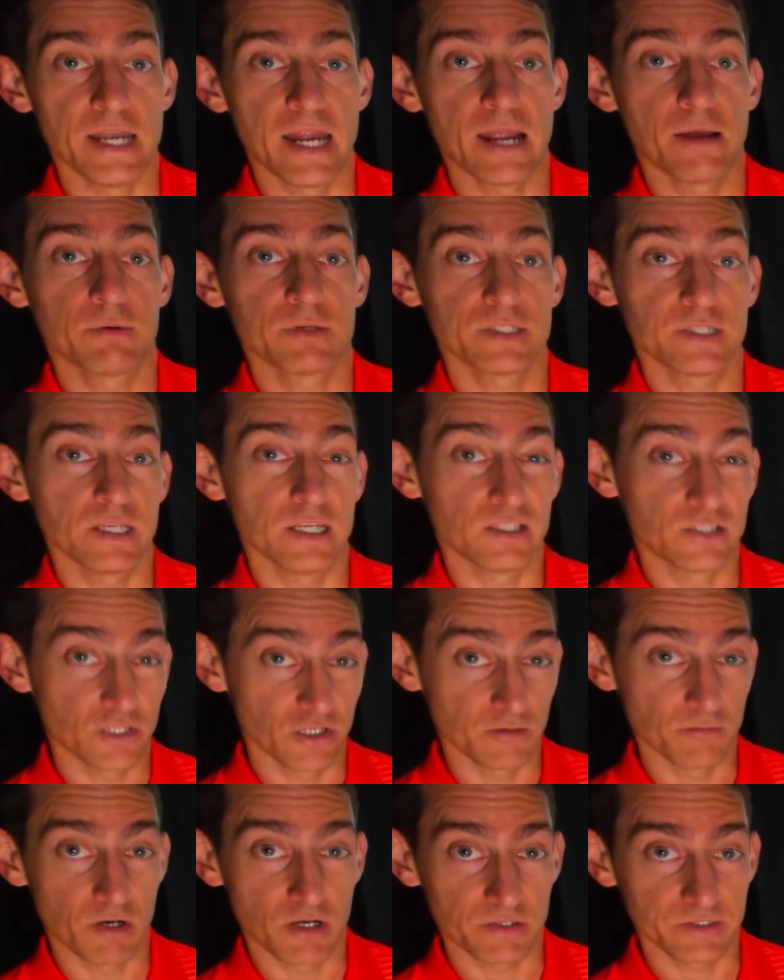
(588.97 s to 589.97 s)
Now we're seeing
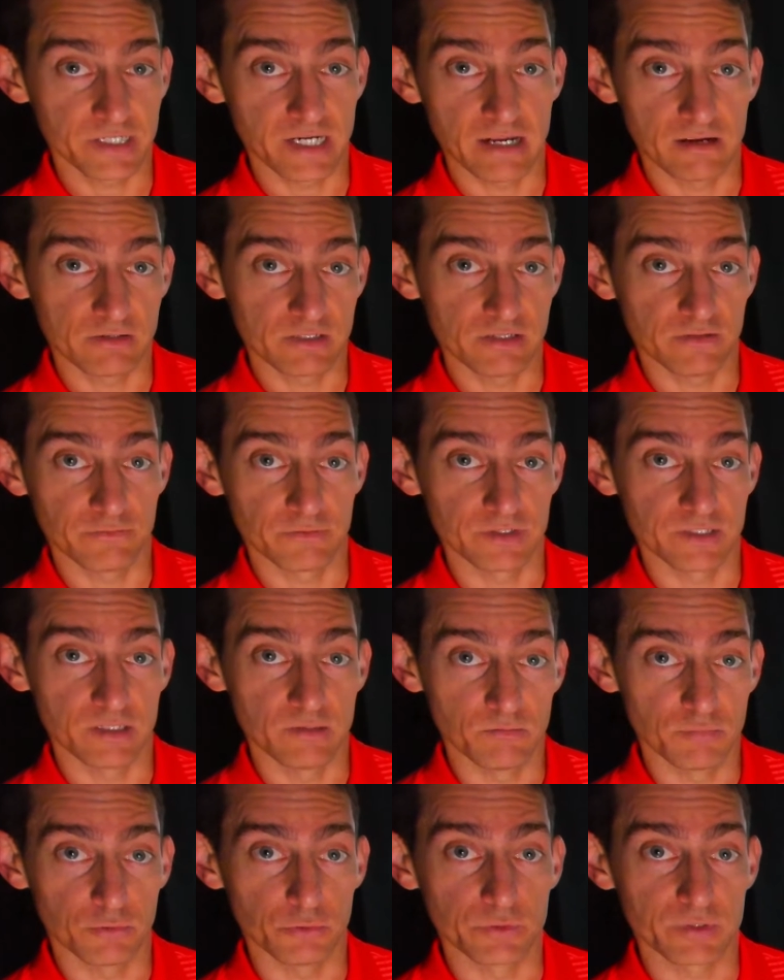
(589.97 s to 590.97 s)
2 miles an hour difference
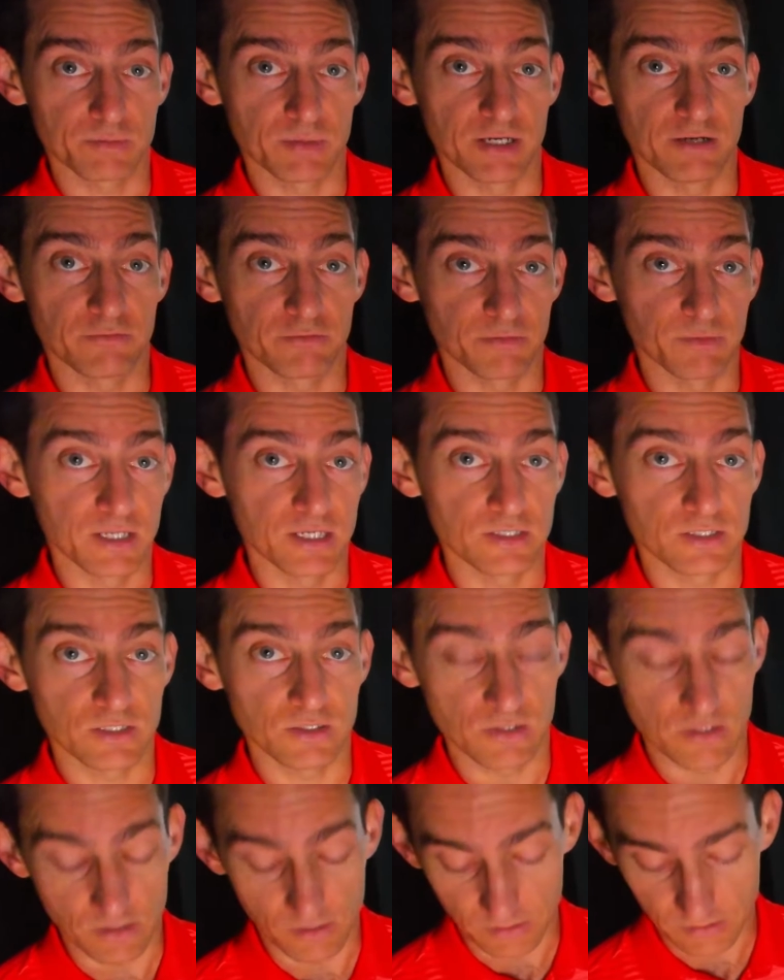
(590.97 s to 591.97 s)
in ball speed from these
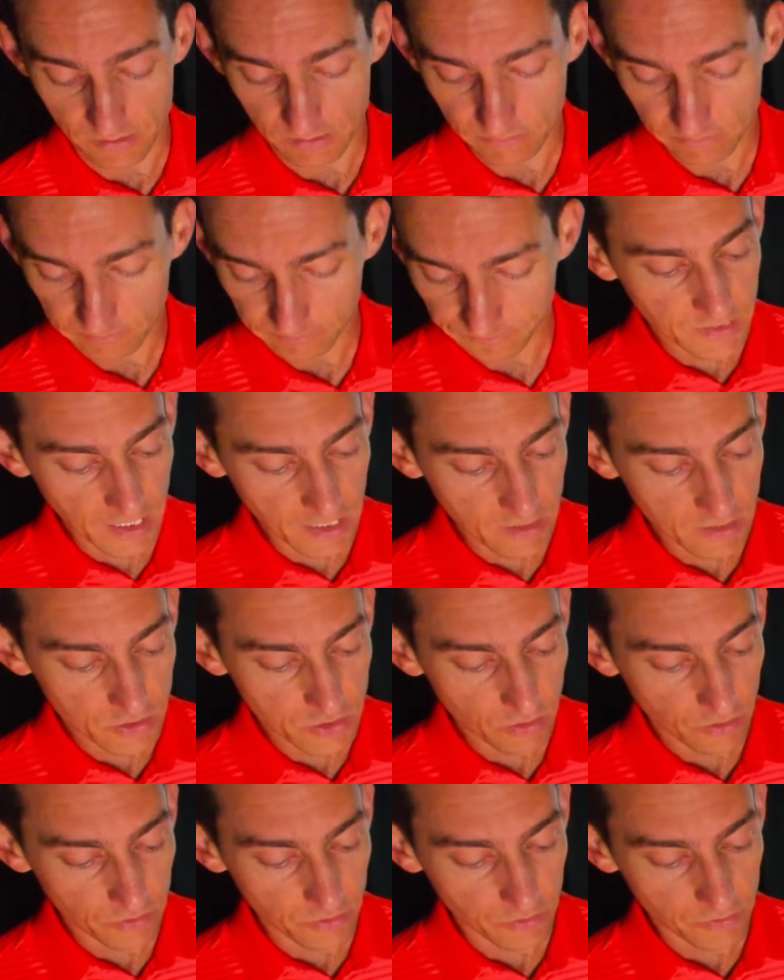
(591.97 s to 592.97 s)
two units. Second
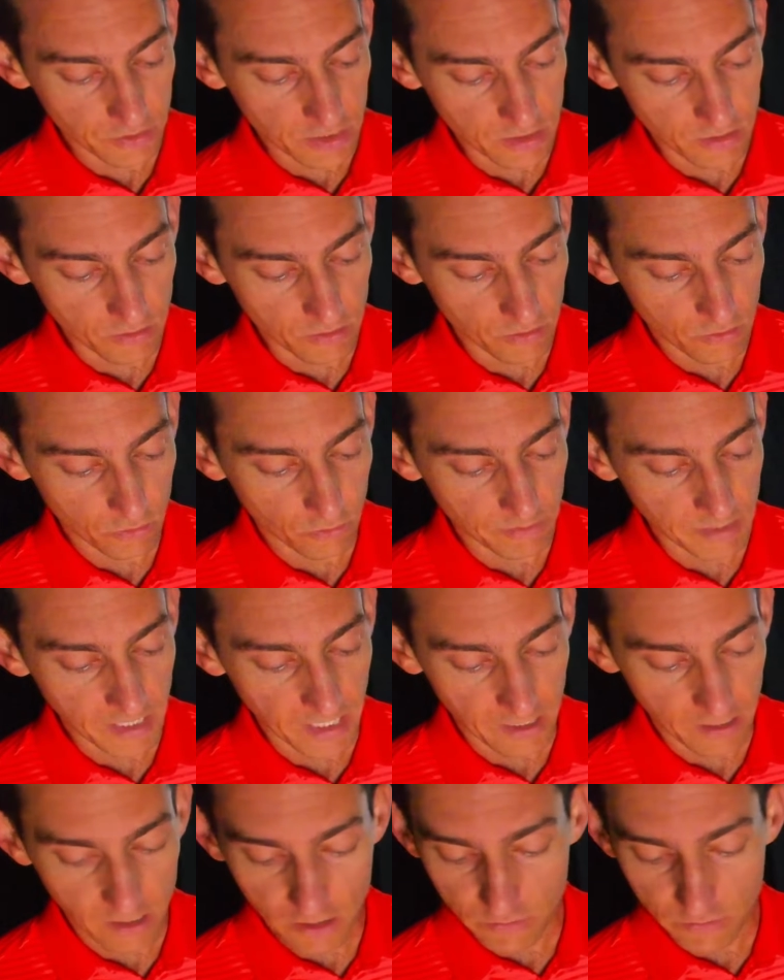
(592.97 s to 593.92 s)
shot on the Uneekor, we had